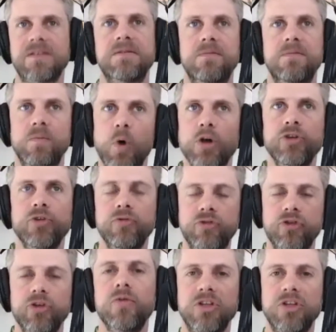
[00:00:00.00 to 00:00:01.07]
What you
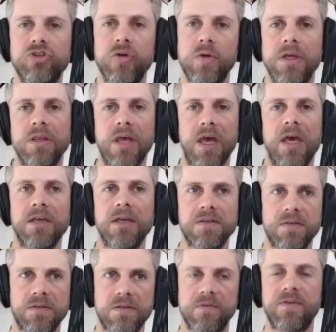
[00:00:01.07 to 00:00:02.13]
do in doing that is
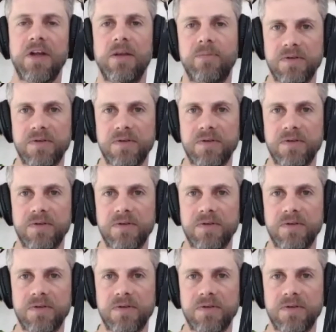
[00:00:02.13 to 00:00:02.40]
develop